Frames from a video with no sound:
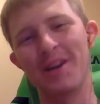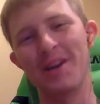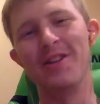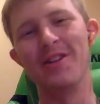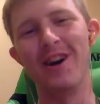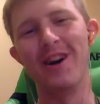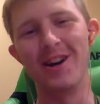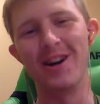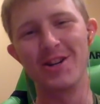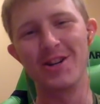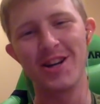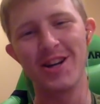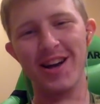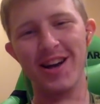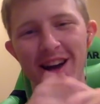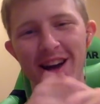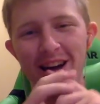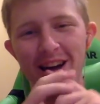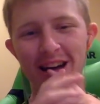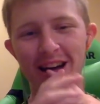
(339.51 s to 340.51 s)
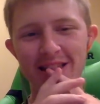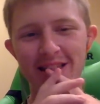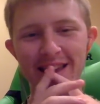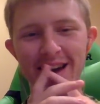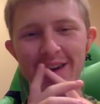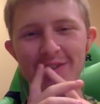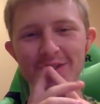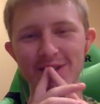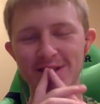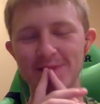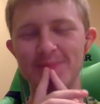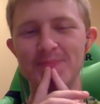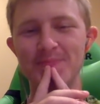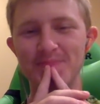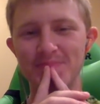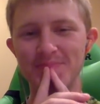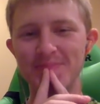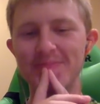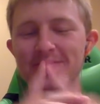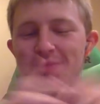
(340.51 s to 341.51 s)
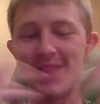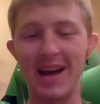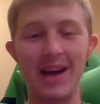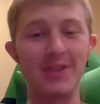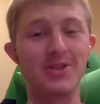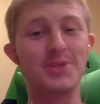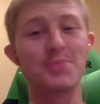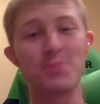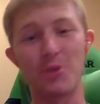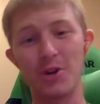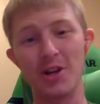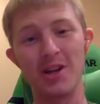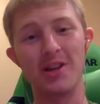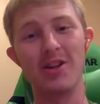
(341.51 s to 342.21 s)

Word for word: clutch. That was pretty